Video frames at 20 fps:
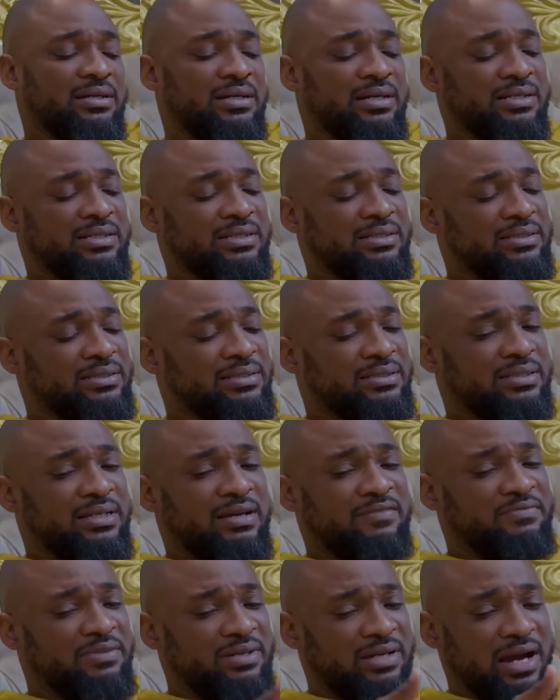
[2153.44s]
At least
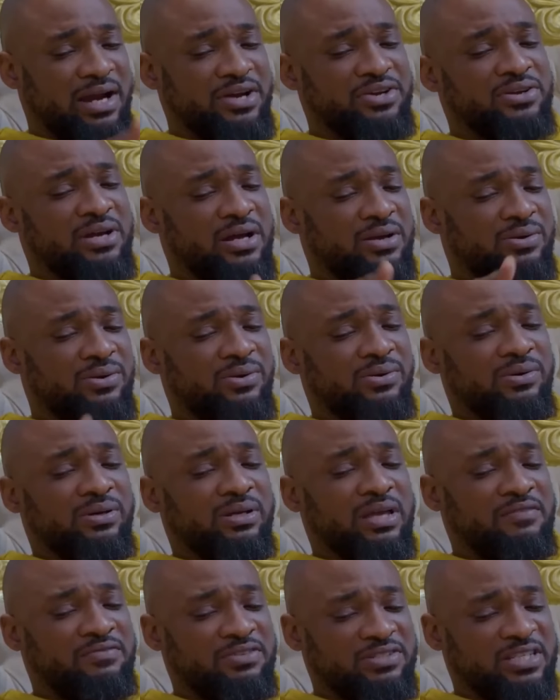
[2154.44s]
I've been carrying you along
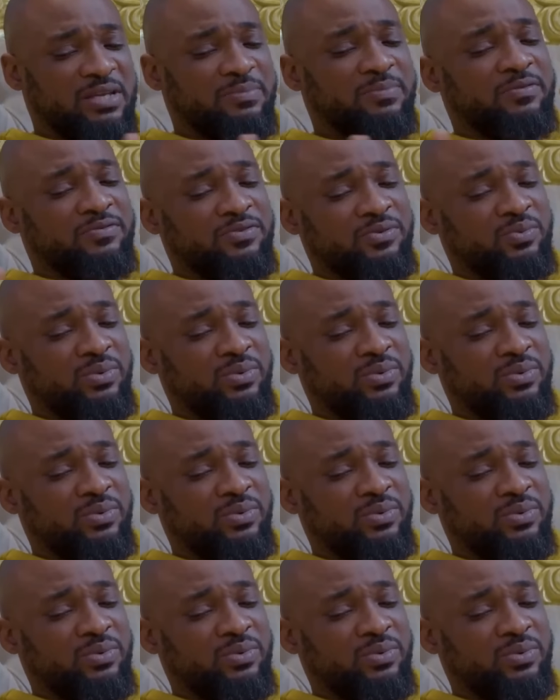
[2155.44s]
every step of the